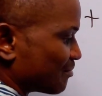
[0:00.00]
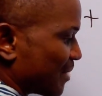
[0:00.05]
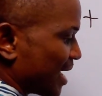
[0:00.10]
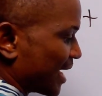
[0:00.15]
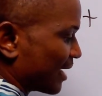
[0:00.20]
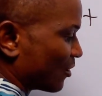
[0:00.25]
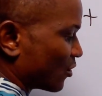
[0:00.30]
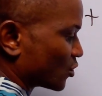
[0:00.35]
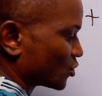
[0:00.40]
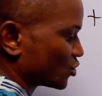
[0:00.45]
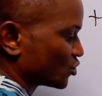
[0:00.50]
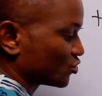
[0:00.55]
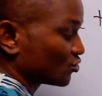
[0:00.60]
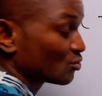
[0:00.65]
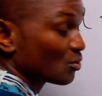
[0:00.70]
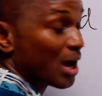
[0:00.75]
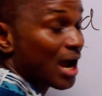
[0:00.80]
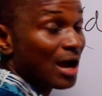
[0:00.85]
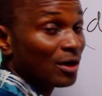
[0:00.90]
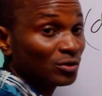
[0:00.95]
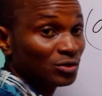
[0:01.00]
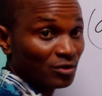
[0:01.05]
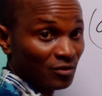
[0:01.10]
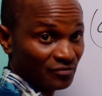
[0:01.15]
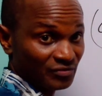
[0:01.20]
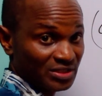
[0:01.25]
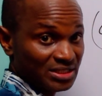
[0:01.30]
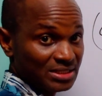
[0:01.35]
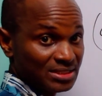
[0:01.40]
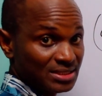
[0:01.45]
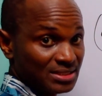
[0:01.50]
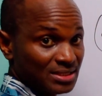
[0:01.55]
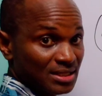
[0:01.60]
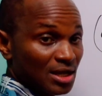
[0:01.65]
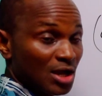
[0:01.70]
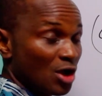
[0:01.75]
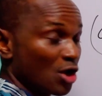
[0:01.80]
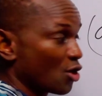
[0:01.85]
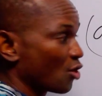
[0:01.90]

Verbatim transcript: minus 2 out of this.